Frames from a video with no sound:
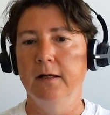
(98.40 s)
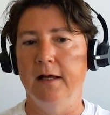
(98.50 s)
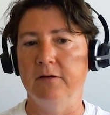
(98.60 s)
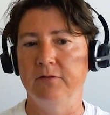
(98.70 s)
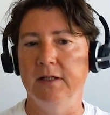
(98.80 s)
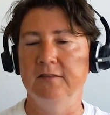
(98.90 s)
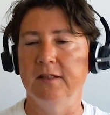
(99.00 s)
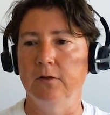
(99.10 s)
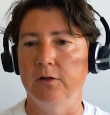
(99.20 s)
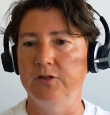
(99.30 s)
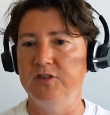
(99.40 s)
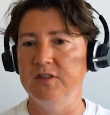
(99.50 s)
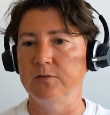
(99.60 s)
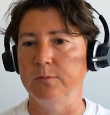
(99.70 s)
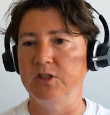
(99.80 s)
having
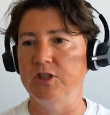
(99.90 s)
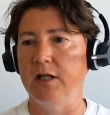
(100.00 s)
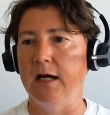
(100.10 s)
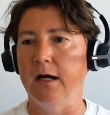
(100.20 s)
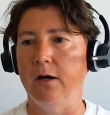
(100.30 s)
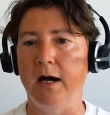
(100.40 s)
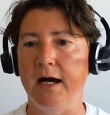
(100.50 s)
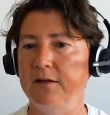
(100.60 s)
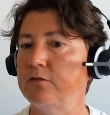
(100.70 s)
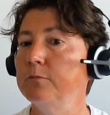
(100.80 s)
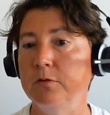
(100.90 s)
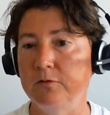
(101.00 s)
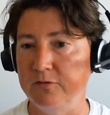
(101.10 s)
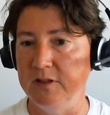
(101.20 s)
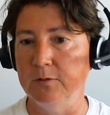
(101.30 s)
technologies which allow high
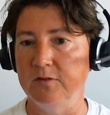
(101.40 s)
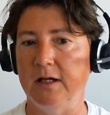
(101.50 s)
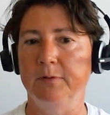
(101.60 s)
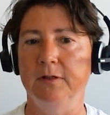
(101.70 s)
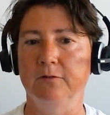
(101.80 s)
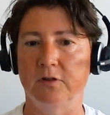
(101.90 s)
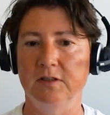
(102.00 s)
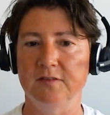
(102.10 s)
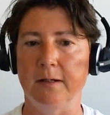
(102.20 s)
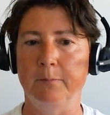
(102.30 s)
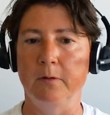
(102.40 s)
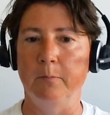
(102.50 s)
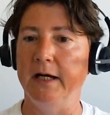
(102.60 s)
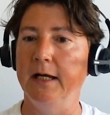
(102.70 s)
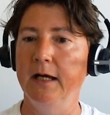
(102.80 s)
throughput phenotyping, for example,
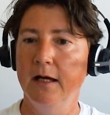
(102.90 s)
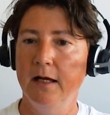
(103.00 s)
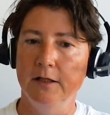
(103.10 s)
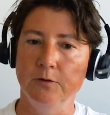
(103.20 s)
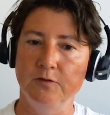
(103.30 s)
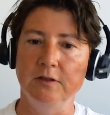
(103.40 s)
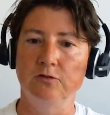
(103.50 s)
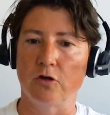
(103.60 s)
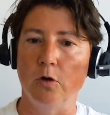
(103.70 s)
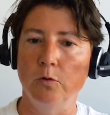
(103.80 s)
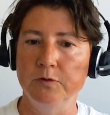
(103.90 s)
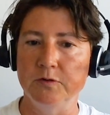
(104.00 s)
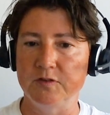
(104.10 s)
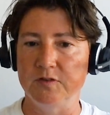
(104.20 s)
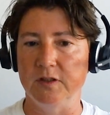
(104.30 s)
by using
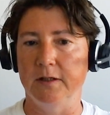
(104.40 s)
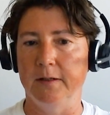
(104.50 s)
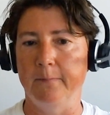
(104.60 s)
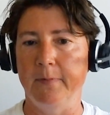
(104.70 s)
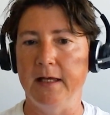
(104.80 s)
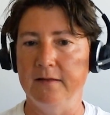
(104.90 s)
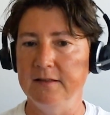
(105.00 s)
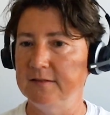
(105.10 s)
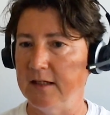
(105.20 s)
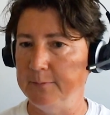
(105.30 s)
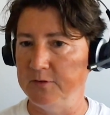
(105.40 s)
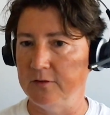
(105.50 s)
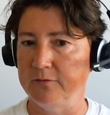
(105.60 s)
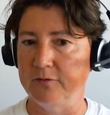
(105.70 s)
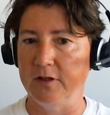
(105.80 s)
drones and these types of